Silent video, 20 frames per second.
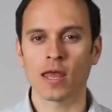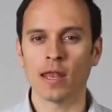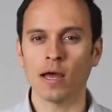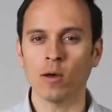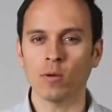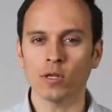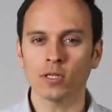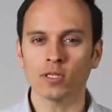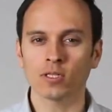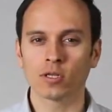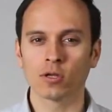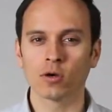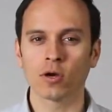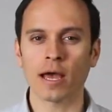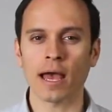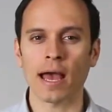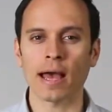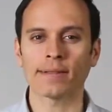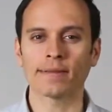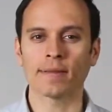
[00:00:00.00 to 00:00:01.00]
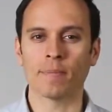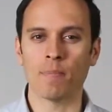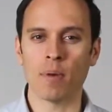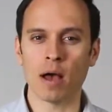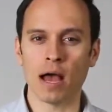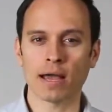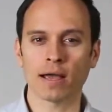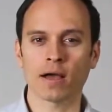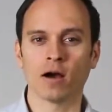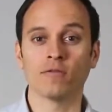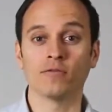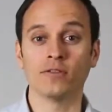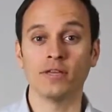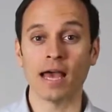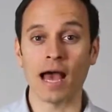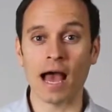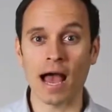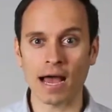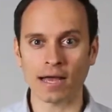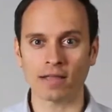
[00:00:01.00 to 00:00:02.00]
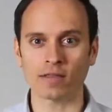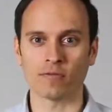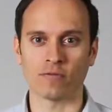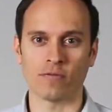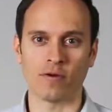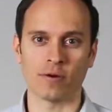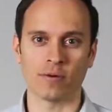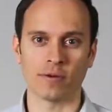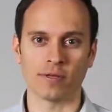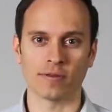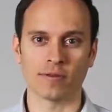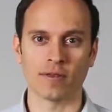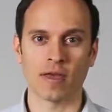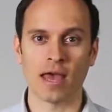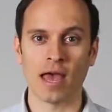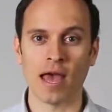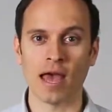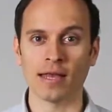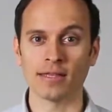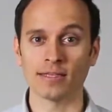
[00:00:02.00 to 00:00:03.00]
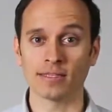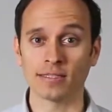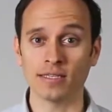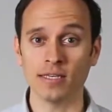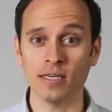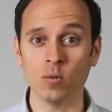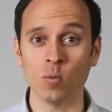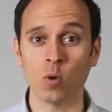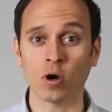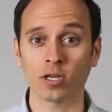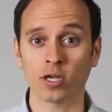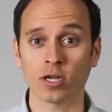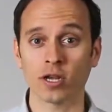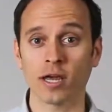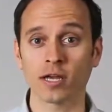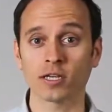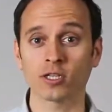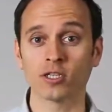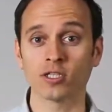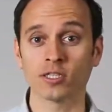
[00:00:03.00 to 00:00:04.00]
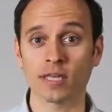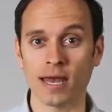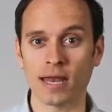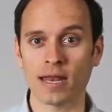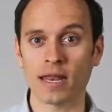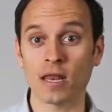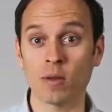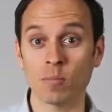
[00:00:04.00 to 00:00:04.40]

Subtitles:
Now let's look at the back of the active variant and see what connections and